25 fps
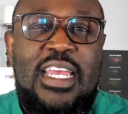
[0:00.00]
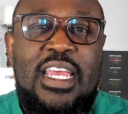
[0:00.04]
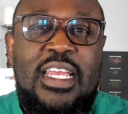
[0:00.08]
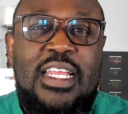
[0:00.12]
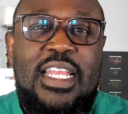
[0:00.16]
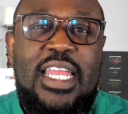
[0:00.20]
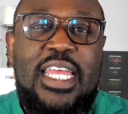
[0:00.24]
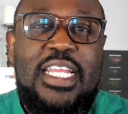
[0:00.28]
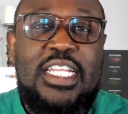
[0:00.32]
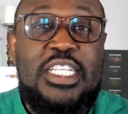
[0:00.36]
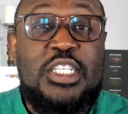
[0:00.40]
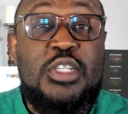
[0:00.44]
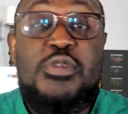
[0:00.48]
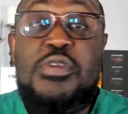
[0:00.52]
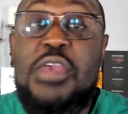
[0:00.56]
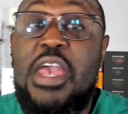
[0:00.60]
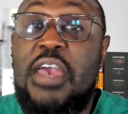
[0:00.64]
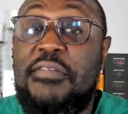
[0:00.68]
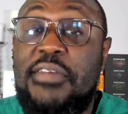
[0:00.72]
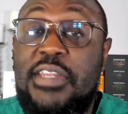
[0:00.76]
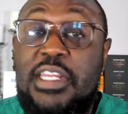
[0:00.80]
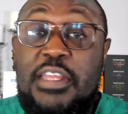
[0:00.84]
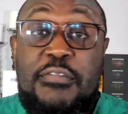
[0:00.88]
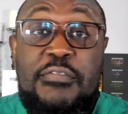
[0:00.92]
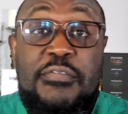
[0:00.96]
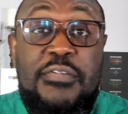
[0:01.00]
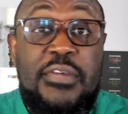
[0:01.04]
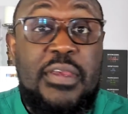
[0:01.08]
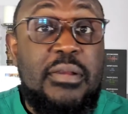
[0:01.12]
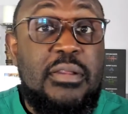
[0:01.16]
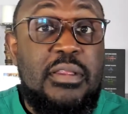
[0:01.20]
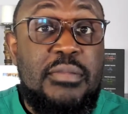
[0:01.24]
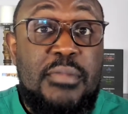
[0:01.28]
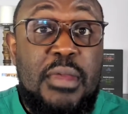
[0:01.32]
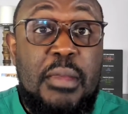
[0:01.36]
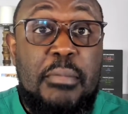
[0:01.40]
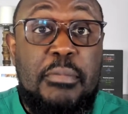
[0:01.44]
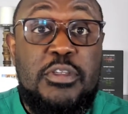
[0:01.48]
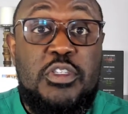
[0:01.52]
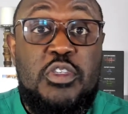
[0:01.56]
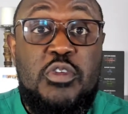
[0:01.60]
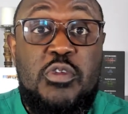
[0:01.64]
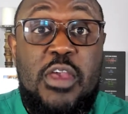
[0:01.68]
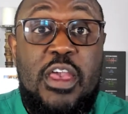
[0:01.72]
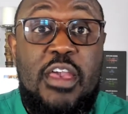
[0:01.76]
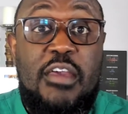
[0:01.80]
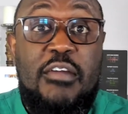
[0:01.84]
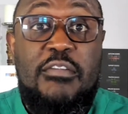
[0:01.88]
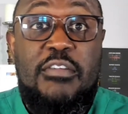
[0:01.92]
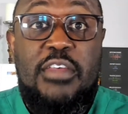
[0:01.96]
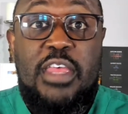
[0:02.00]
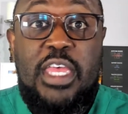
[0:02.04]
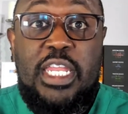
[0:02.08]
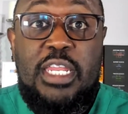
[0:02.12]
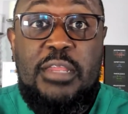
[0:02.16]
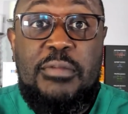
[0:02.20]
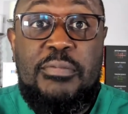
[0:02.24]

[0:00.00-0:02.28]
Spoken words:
like, do you have any family members who have any